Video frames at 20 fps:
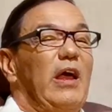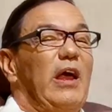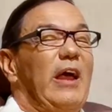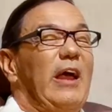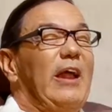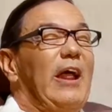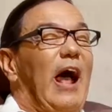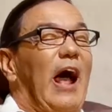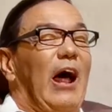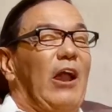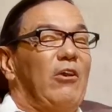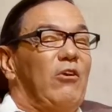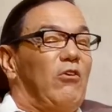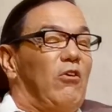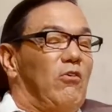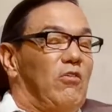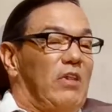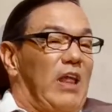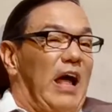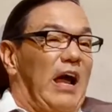It
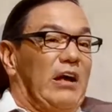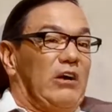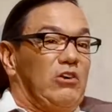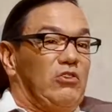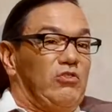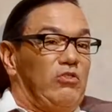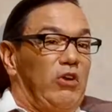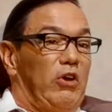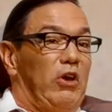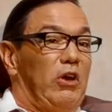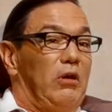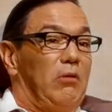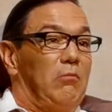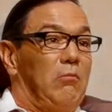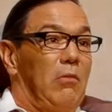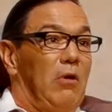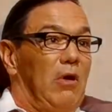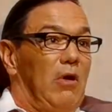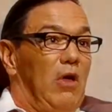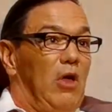handles like a
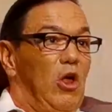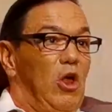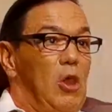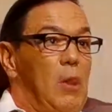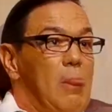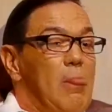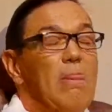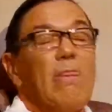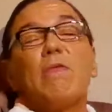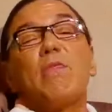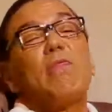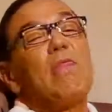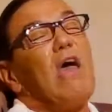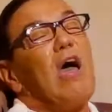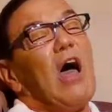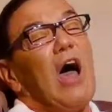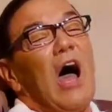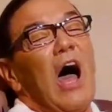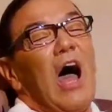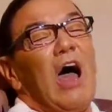dream.
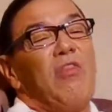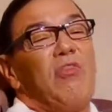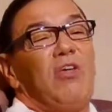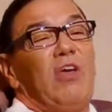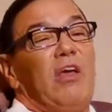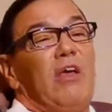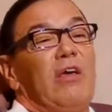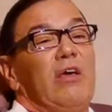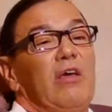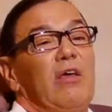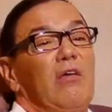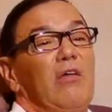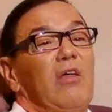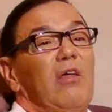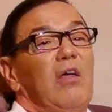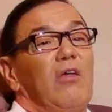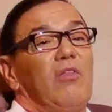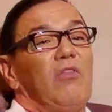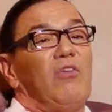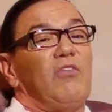I think
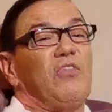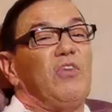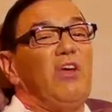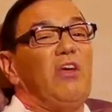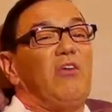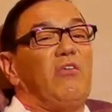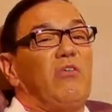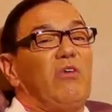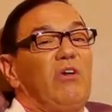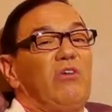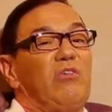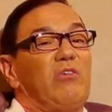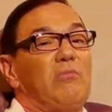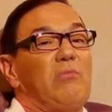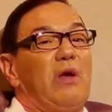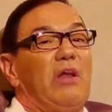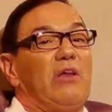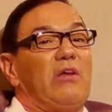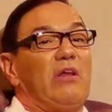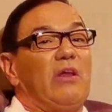the secret to
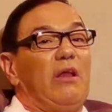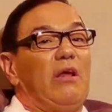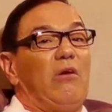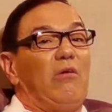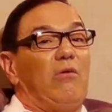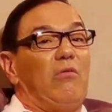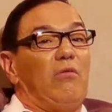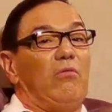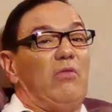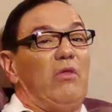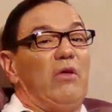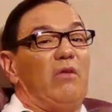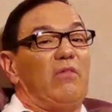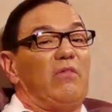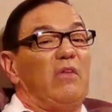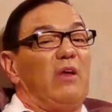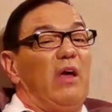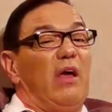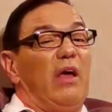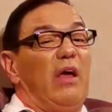mental
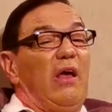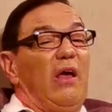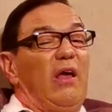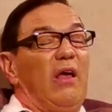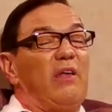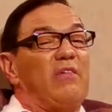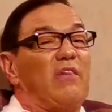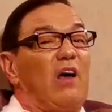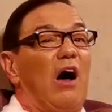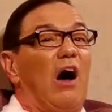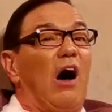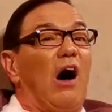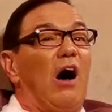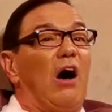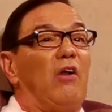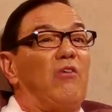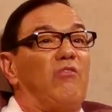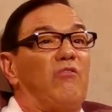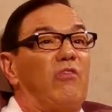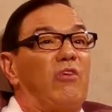illness is
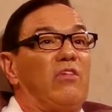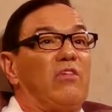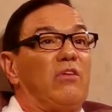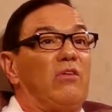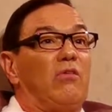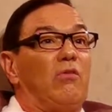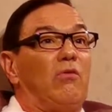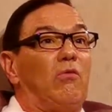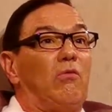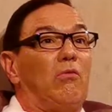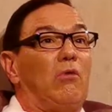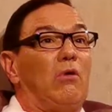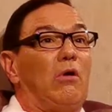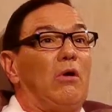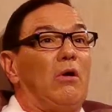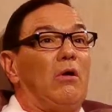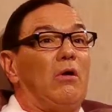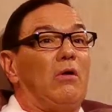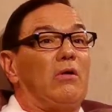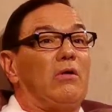hard physical
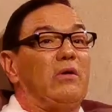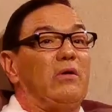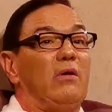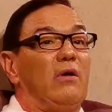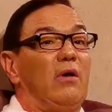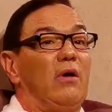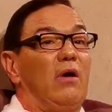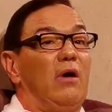work.